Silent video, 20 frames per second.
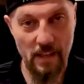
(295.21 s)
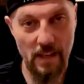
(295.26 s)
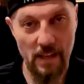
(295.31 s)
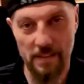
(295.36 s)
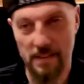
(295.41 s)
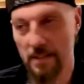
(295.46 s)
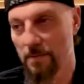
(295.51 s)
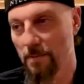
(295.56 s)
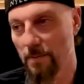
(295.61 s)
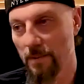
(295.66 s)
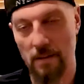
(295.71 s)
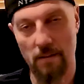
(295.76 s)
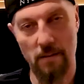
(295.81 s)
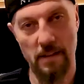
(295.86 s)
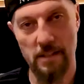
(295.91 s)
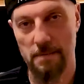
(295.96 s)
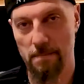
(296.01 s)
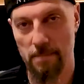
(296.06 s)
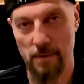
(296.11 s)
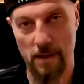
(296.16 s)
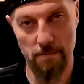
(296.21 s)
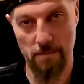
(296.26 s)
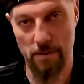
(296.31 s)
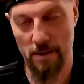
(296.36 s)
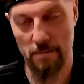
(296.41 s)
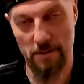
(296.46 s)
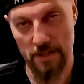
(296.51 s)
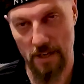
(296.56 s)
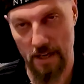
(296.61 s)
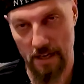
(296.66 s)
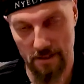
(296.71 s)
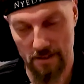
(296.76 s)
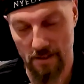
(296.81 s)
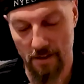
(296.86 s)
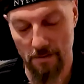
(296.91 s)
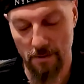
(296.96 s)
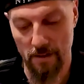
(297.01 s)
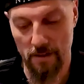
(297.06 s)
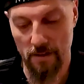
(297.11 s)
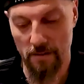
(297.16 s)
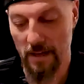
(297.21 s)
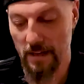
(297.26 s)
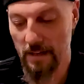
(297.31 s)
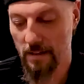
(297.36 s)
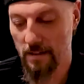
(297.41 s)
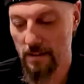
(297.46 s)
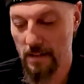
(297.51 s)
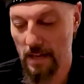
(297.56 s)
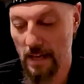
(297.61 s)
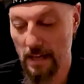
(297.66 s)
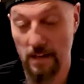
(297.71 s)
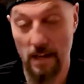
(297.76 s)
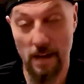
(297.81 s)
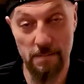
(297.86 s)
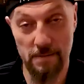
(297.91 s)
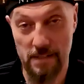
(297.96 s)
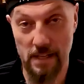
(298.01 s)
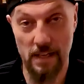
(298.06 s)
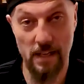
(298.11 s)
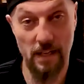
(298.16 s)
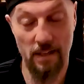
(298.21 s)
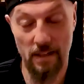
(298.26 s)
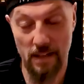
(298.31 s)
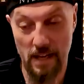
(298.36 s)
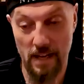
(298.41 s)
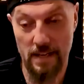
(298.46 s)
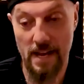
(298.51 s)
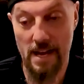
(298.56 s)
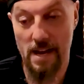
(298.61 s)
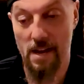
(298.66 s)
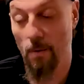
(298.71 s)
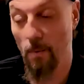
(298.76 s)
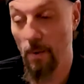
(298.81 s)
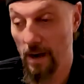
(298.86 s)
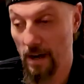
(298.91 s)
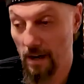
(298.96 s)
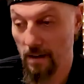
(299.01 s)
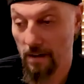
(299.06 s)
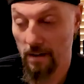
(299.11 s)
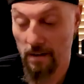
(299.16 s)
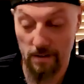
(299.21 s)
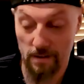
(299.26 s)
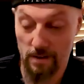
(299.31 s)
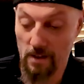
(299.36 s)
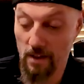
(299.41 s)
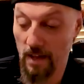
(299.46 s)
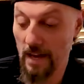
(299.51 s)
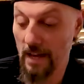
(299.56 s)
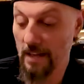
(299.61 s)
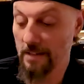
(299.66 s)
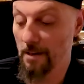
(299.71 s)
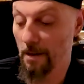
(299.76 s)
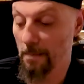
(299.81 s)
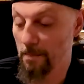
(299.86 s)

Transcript: this reiterates in pretty much any software though, right? And I'm seeing it a lot now where Clients are